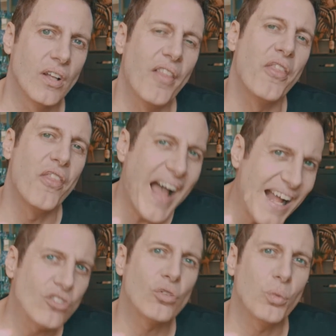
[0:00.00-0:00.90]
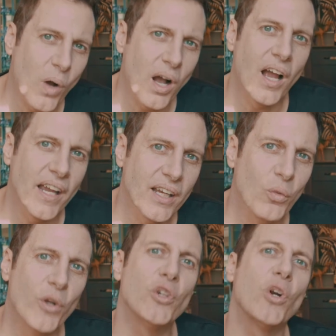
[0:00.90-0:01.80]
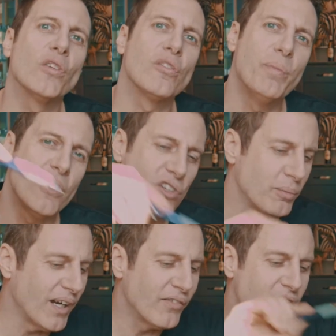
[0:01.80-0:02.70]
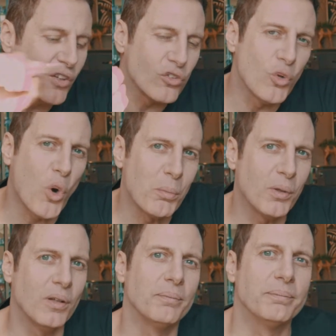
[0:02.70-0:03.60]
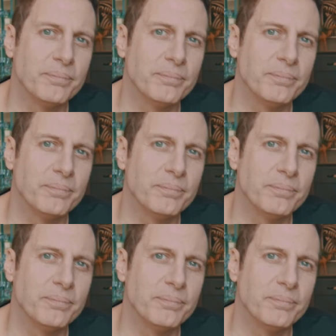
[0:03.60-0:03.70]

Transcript: That's why when you're on the spaceship, everything is normal.